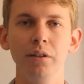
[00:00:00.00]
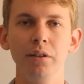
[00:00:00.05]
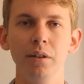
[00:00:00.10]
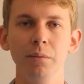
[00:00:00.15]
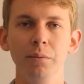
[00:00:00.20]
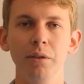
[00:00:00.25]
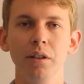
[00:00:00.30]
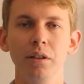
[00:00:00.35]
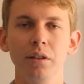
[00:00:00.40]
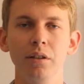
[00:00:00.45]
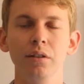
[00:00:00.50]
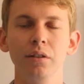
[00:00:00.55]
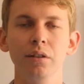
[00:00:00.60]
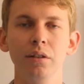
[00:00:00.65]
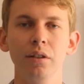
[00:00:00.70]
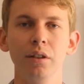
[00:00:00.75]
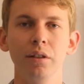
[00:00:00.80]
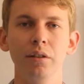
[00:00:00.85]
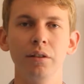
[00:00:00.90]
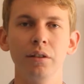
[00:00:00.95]
subsection
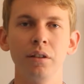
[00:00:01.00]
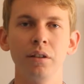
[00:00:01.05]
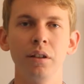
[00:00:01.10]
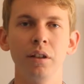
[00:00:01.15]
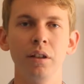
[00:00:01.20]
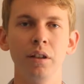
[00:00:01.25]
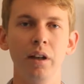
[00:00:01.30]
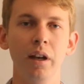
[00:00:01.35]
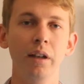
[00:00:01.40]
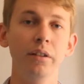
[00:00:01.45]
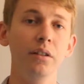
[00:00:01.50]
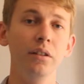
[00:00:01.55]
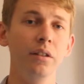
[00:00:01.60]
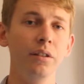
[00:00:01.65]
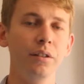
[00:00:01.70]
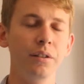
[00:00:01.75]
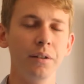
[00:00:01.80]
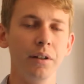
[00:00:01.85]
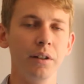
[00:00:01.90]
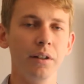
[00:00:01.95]
6, as
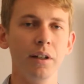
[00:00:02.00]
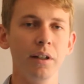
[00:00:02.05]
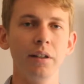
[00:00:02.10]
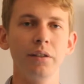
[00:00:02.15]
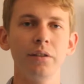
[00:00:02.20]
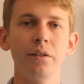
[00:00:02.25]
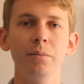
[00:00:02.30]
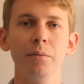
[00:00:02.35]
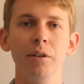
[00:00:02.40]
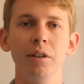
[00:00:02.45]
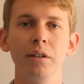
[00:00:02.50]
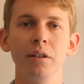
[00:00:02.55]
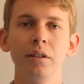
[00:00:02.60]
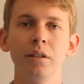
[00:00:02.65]
illustrated next to me.